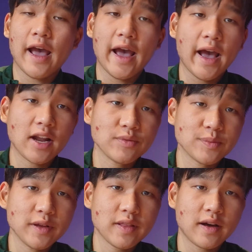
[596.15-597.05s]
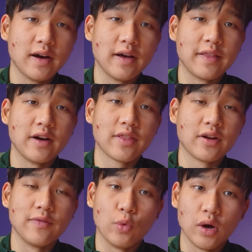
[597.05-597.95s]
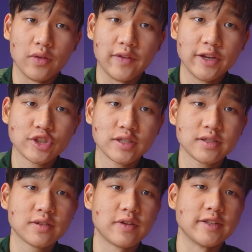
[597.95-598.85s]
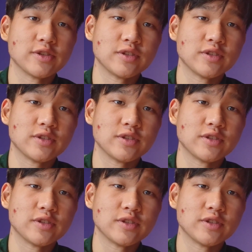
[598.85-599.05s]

Adam Smith, the author of The Wealth of Nations, right?